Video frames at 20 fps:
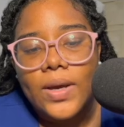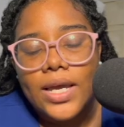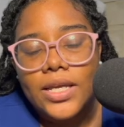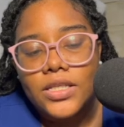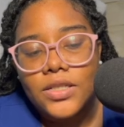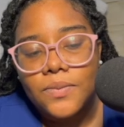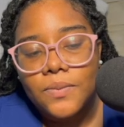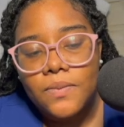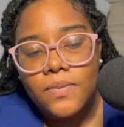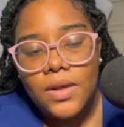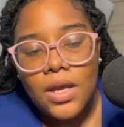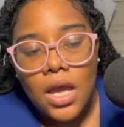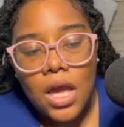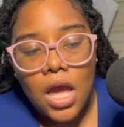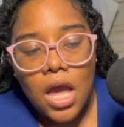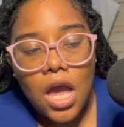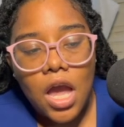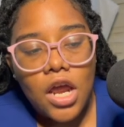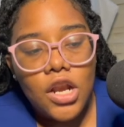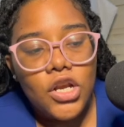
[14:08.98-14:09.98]
it.
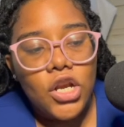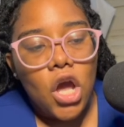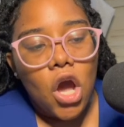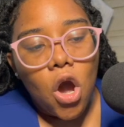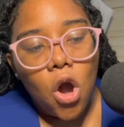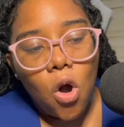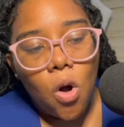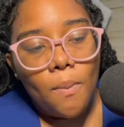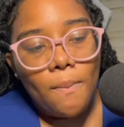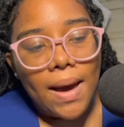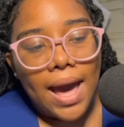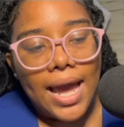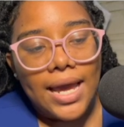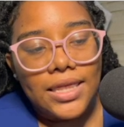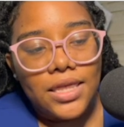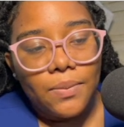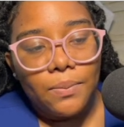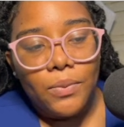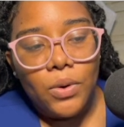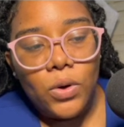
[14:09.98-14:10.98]
Now,
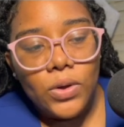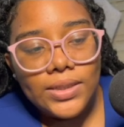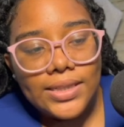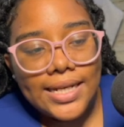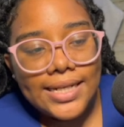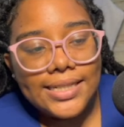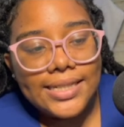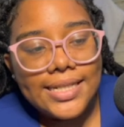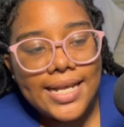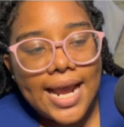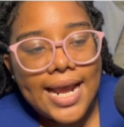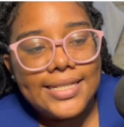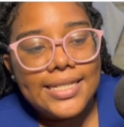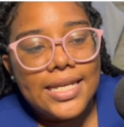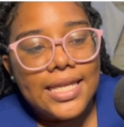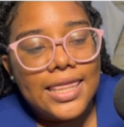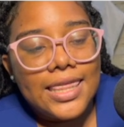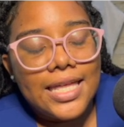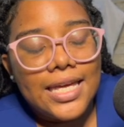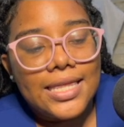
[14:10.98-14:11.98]
the most
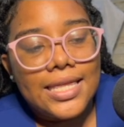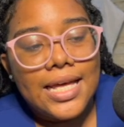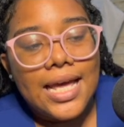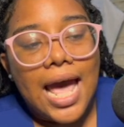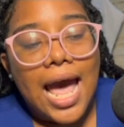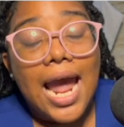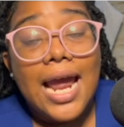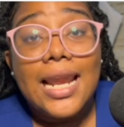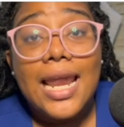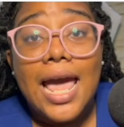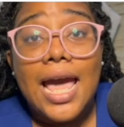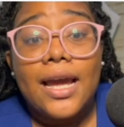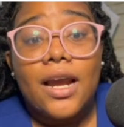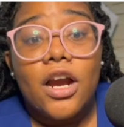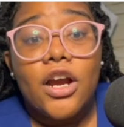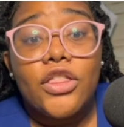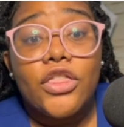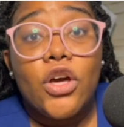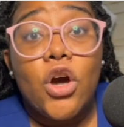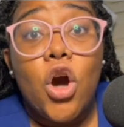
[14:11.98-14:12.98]
exciting thing that I like
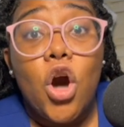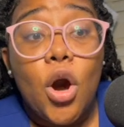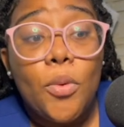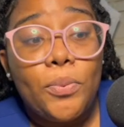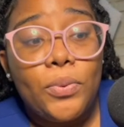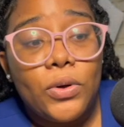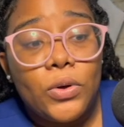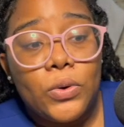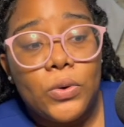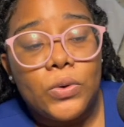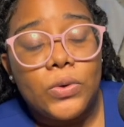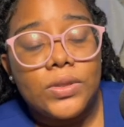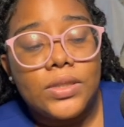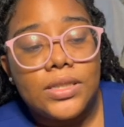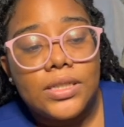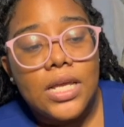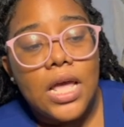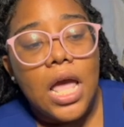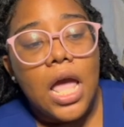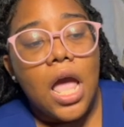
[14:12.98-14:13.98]
are the
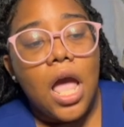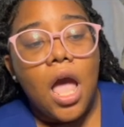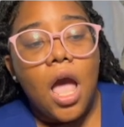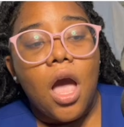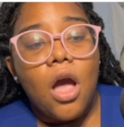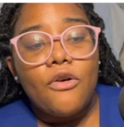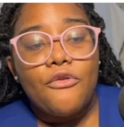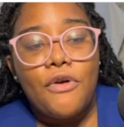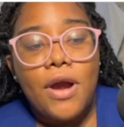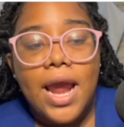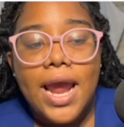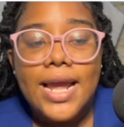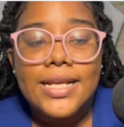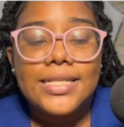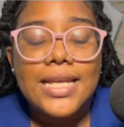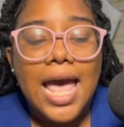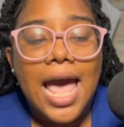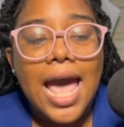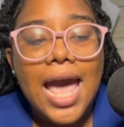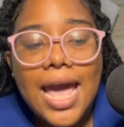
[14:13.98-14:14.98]
uploads,
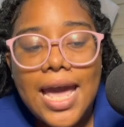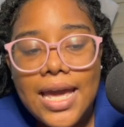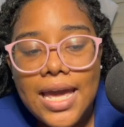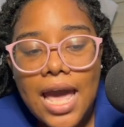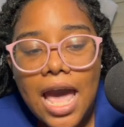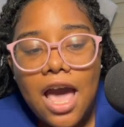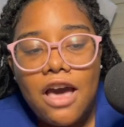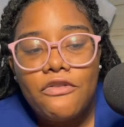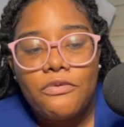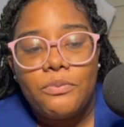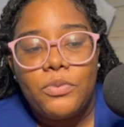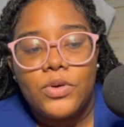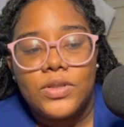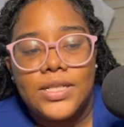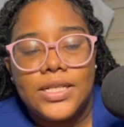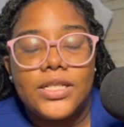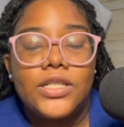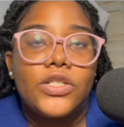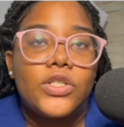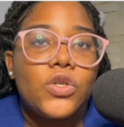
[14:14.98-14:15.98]
right? I have
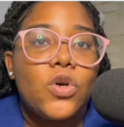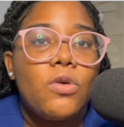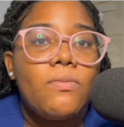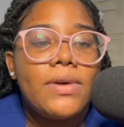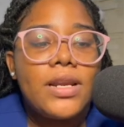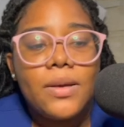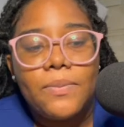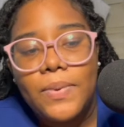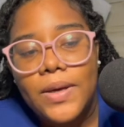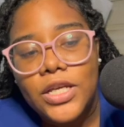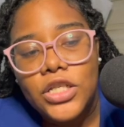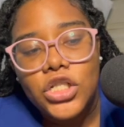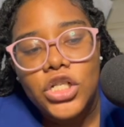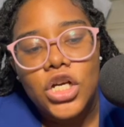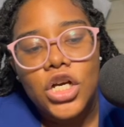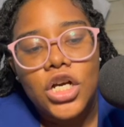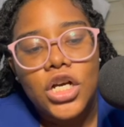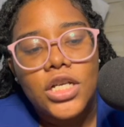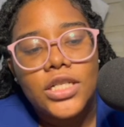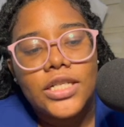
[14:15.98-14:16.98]
put in so many
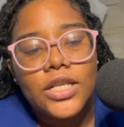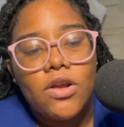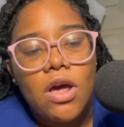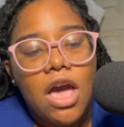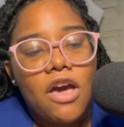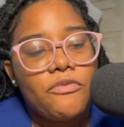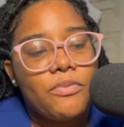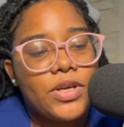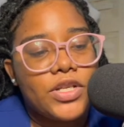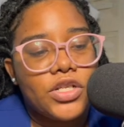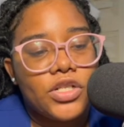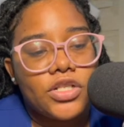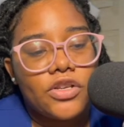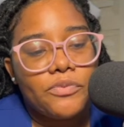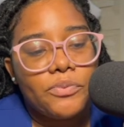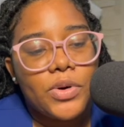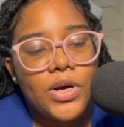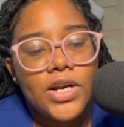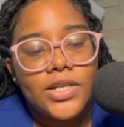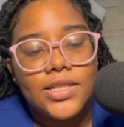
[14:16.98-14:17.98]
pictures. You know, I have pictures
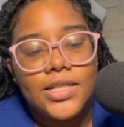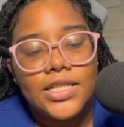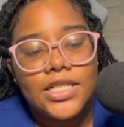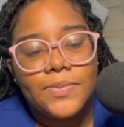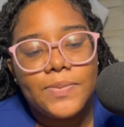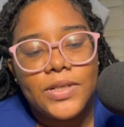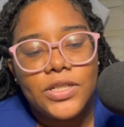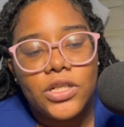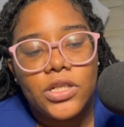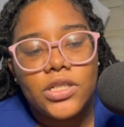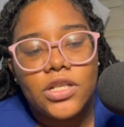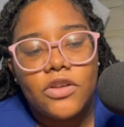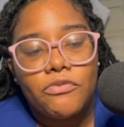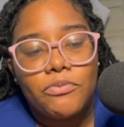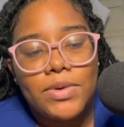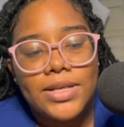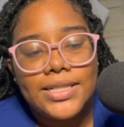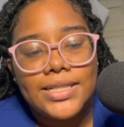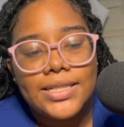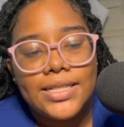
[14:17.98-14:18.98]
of persons, pictures of
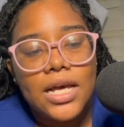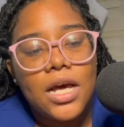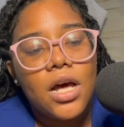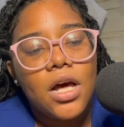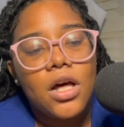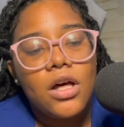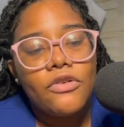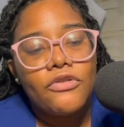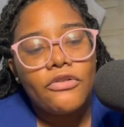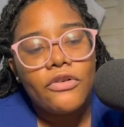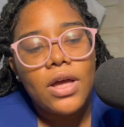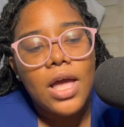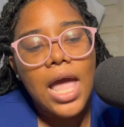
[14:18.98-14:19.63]
myself,